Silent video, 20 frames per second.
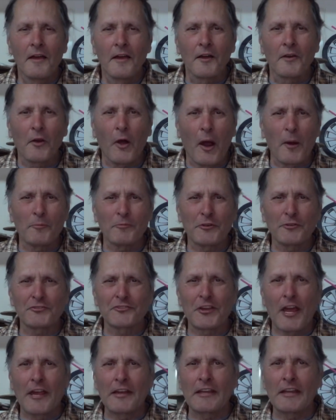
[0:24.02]
Hello, I'm
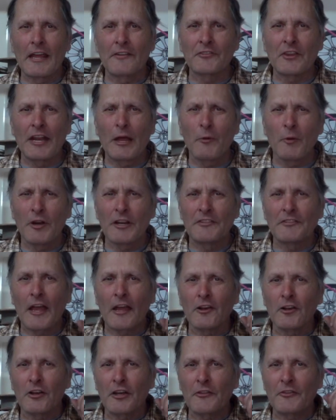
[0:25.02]
Bruce Yeany, and today we're going to
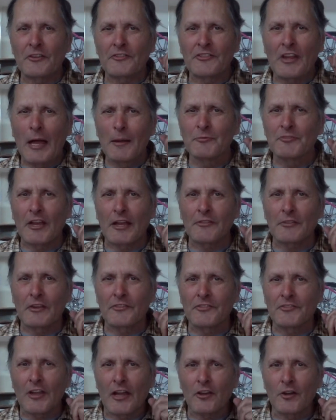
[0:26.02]
take a look at this object
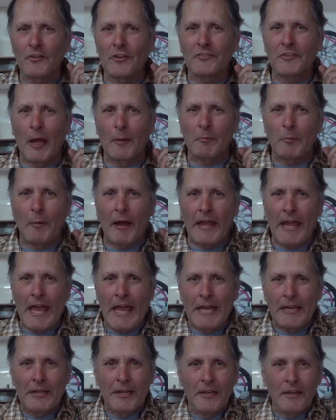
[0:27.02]
that's stuck on the top of my
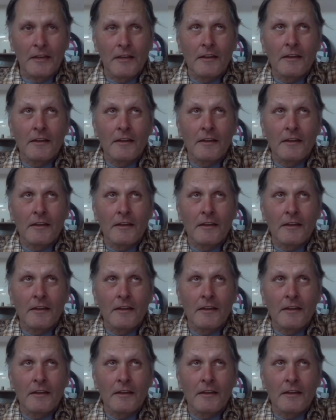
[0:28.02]
head.